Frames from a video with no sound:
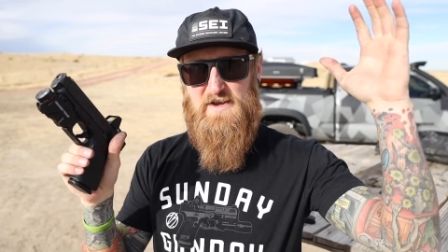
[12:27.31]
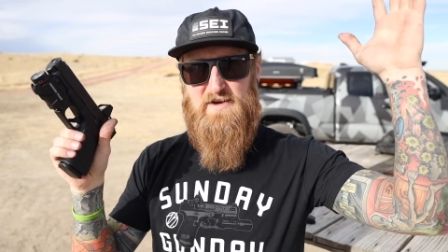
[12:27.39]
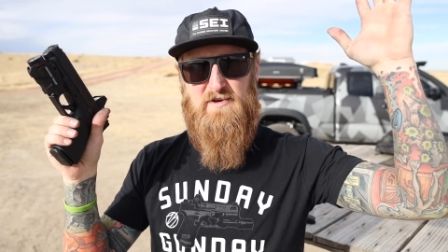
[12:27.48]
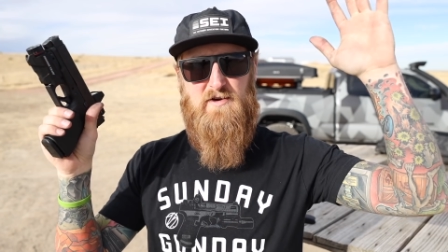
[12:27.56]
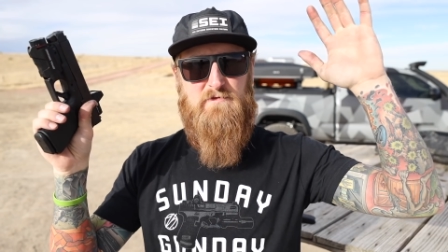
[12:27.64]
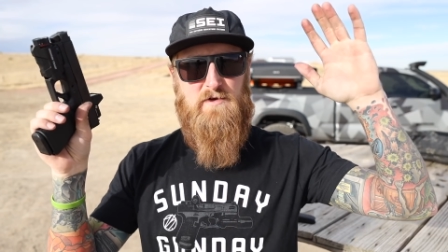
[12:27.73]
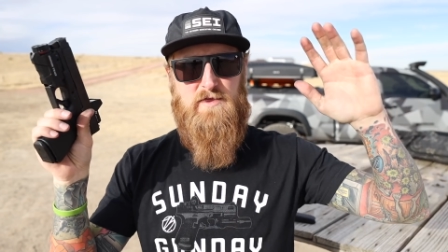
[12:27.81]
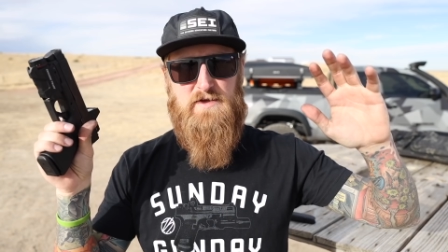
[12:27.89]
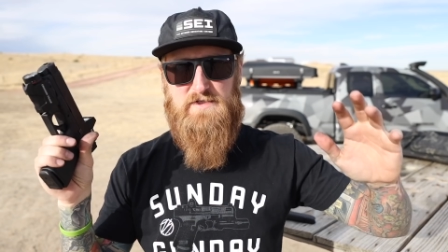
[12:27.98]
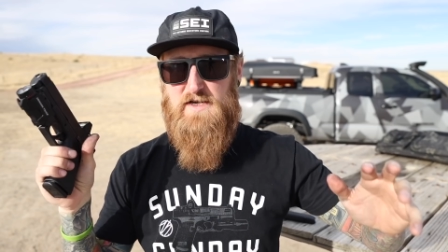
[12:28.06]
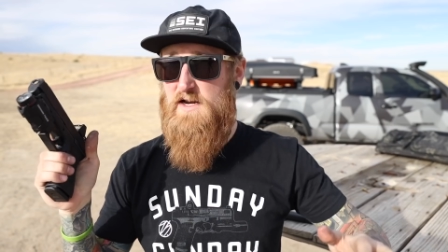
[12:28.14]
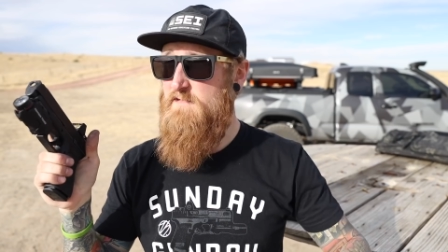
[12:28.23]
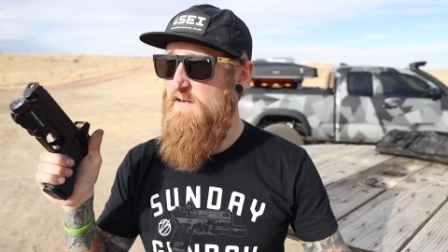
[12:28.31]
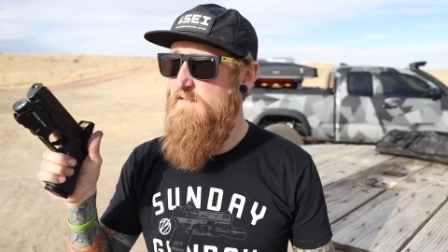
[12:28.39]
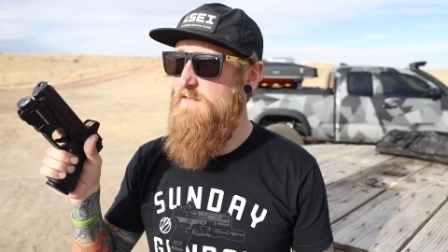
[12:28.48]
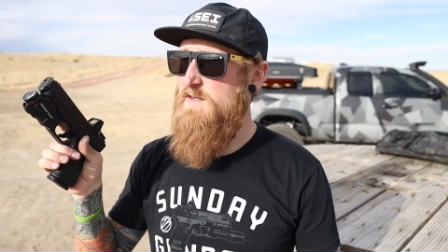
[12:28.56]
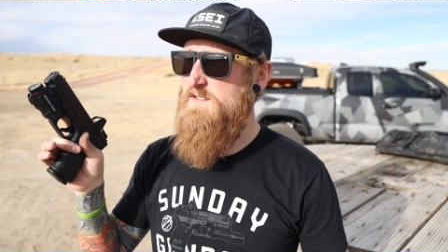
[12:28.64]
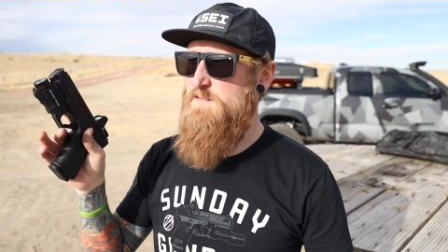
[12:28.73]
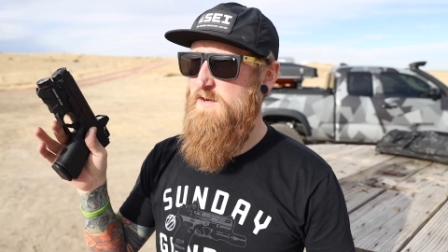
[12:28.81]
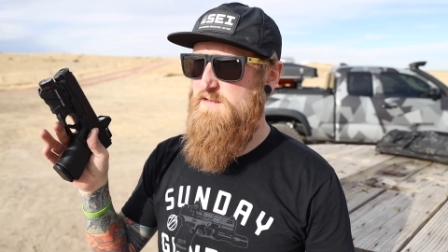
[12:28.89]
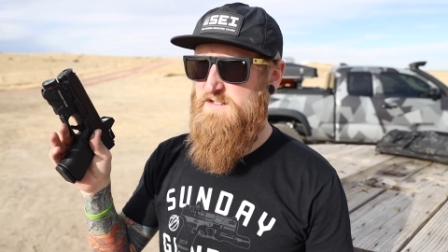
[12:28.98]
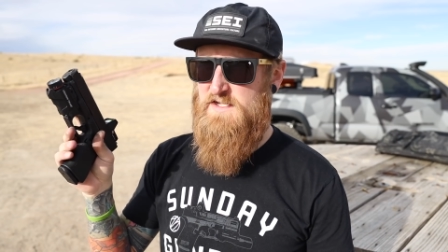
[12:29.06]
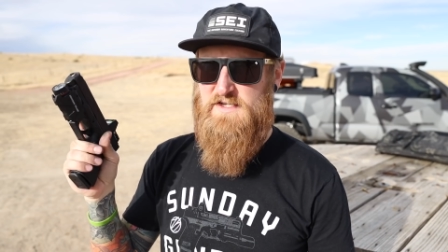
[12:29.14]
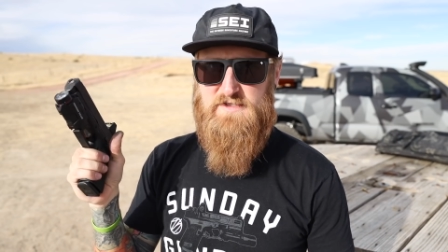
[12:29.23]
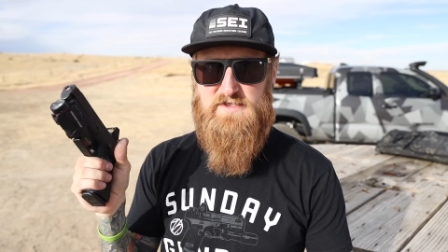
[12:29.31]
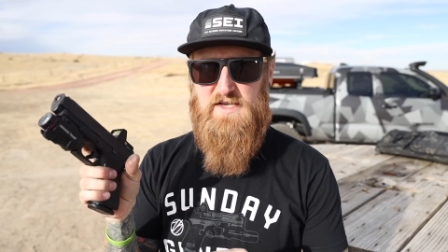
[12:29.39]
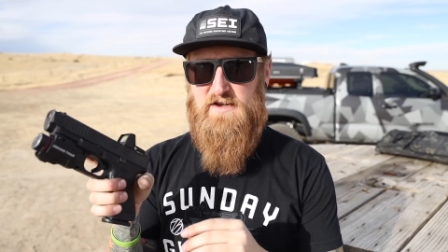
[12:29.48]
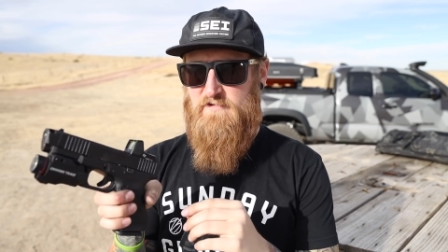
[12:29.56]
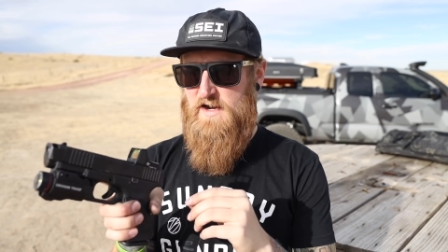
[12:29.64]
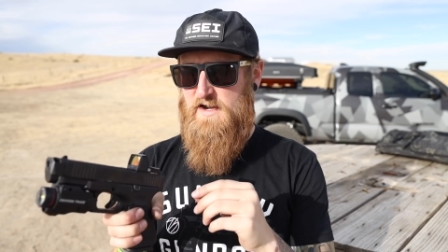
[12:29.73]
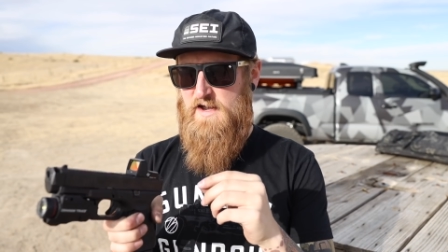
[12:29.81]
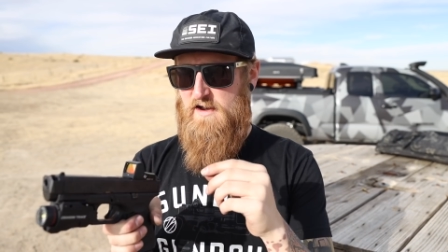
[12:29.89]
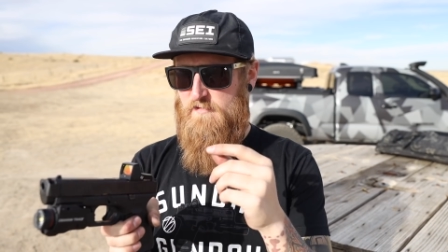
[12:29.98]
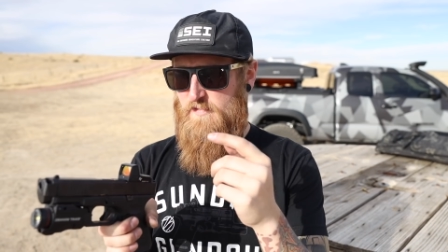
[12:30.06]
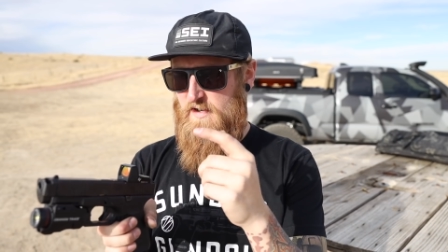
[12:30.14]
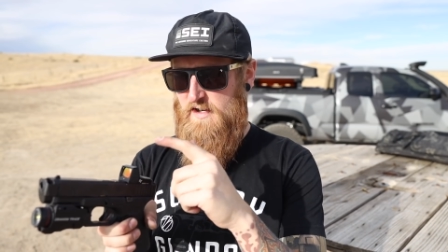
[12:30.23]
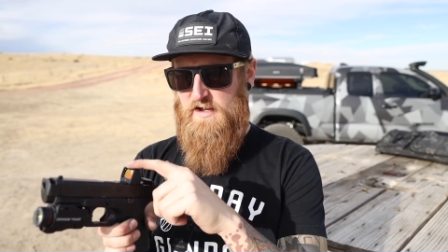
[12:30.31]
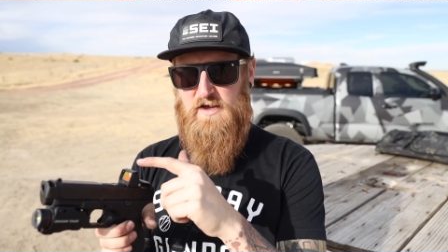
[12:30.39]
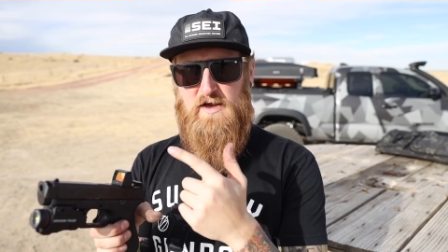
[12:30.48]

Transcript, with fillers: I know everything's kind of overexposed and insane right now, but